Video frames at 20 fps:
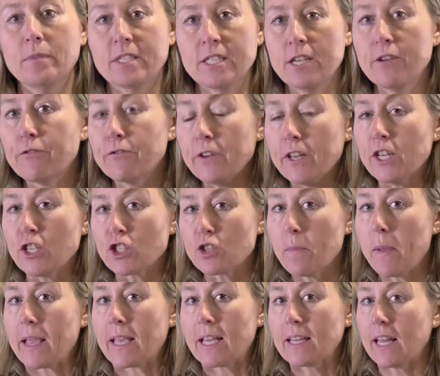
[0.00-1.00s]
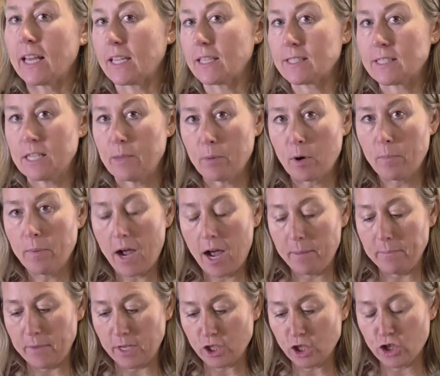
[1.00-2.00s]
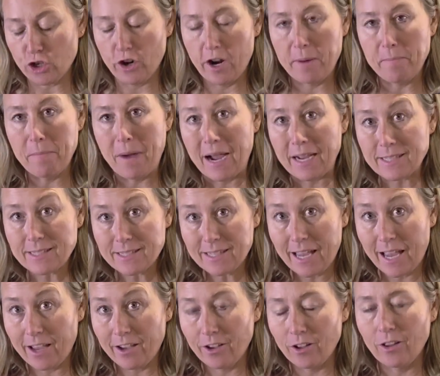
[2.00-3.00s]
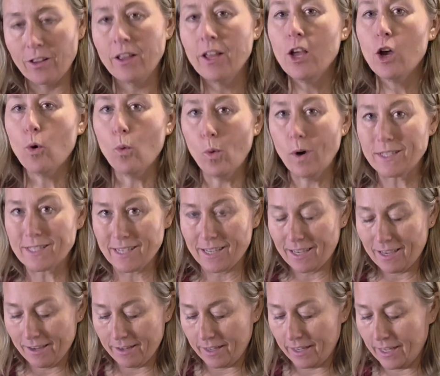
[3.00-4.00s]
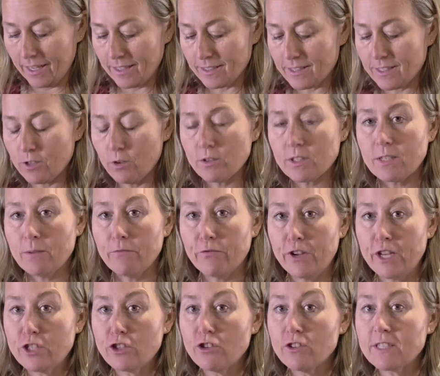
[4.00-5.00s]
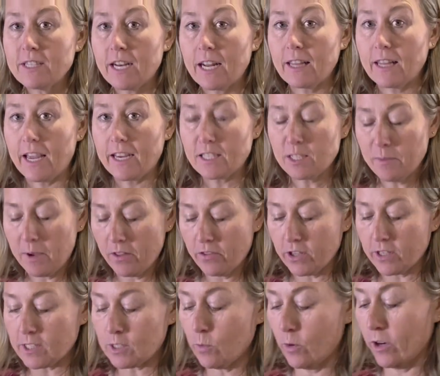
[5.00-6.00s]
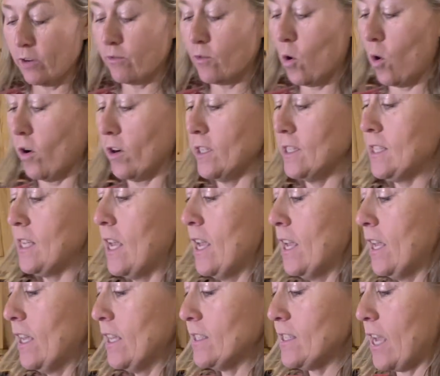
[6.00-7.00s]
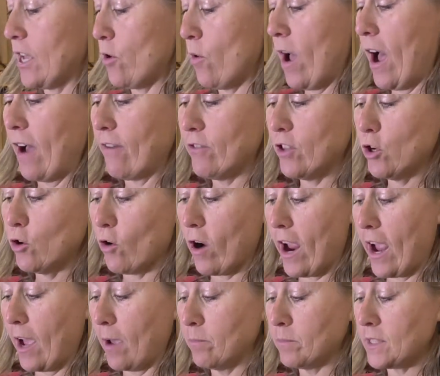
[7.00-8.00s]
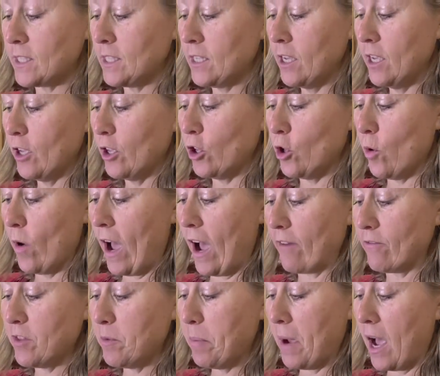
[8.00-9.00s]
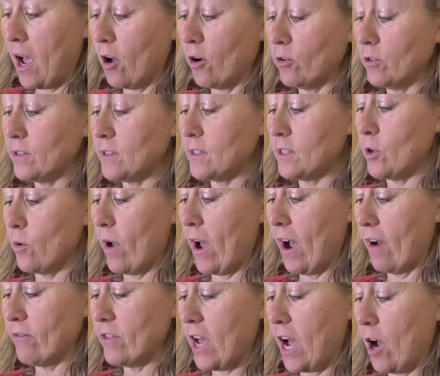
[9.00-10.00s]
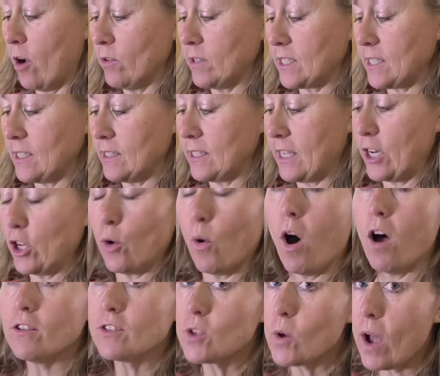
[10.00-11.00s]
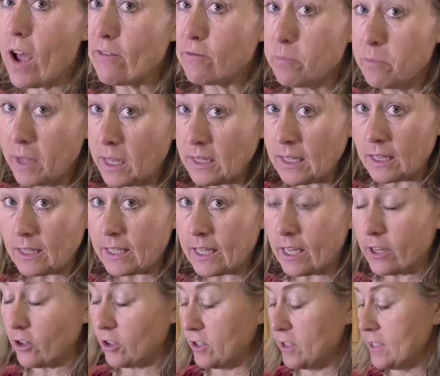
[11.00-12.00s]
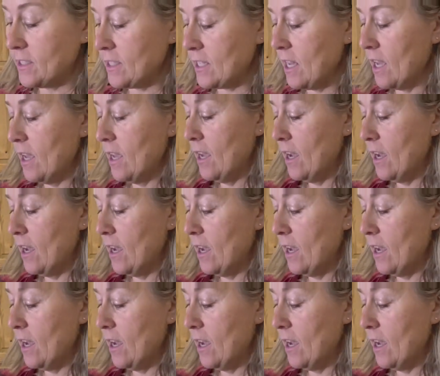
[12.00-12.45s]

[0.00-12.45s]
to finish making like a simmer pot mixture, and my scale wasn't cutting it. So some features that I liked about this one, of course, is that you have the grams, you have the pounds, you have the ounces, and you also have milliliters.